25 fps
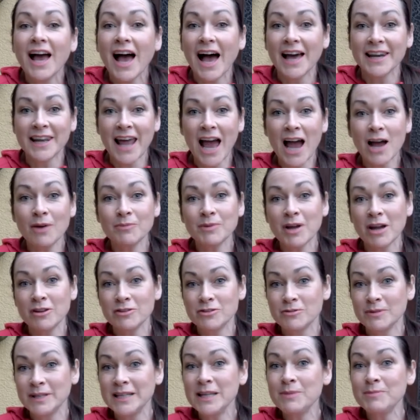and how I'm going
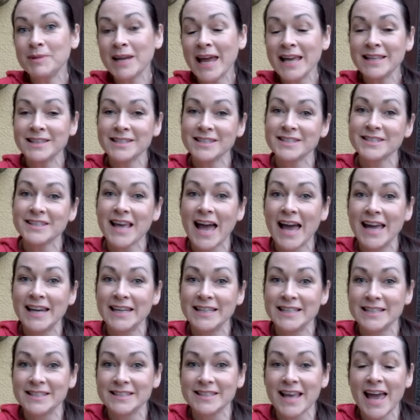to eliminate the scale
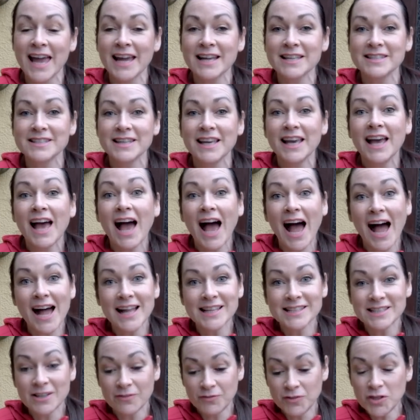insect
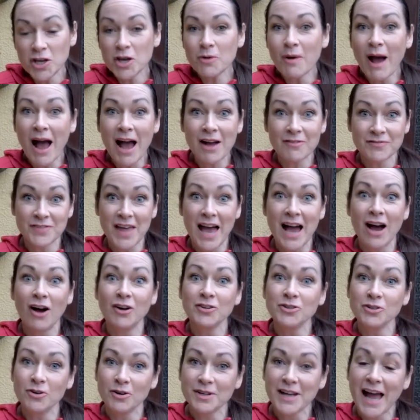and if you have that
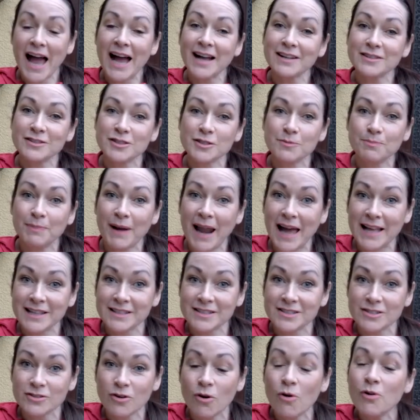on your cactus
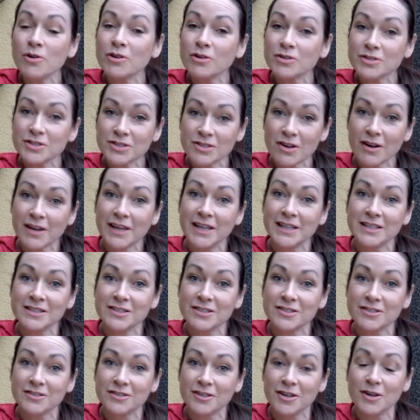plants or your
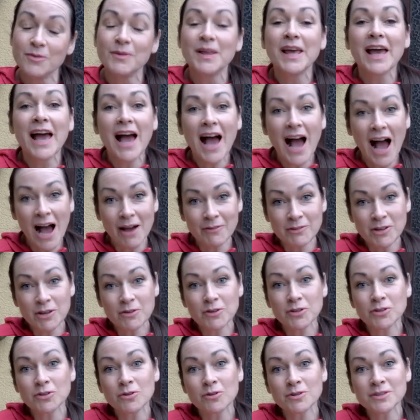succulents too how you
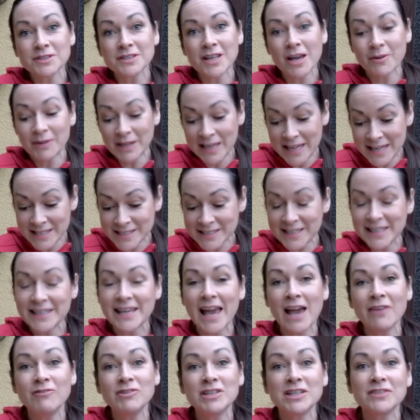can also easily
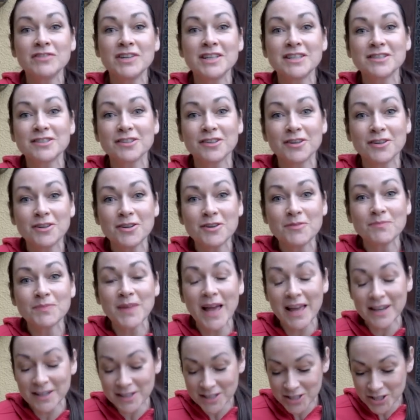get rid of it too and
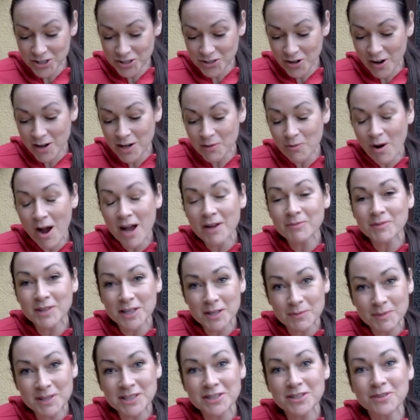I'm going to show you what I'm going
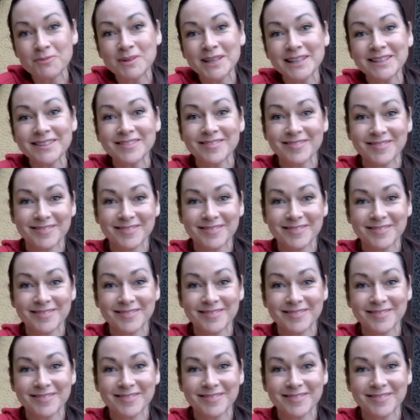to be doing.